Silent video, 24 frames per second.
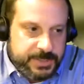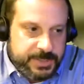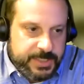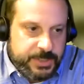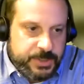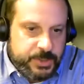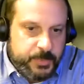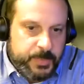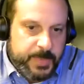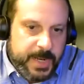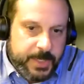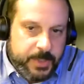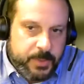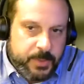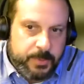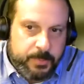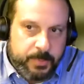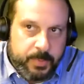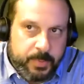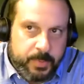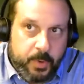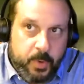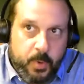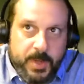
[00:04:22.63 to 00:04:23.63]
that you pay your
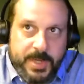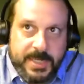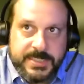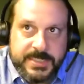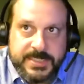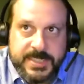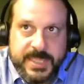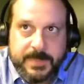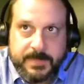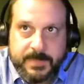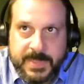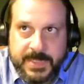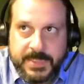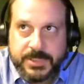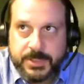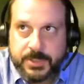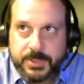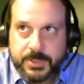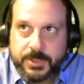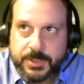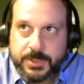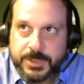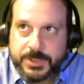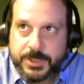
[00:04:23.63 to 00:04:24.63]
employees that meet
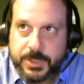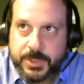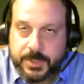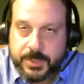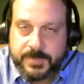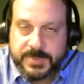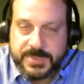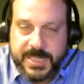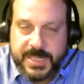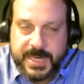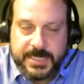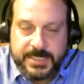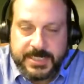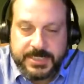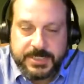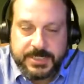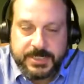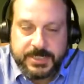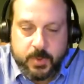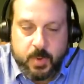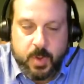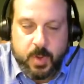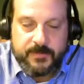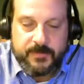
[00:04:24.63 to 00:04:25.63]
certain circumstances,
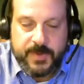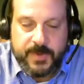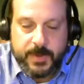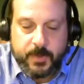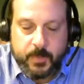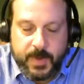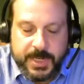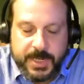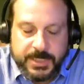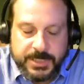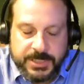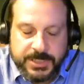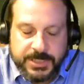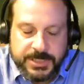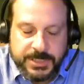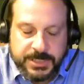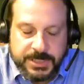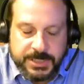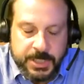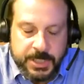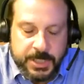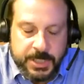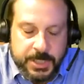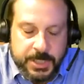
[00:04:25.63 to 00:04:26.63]
qualified wages,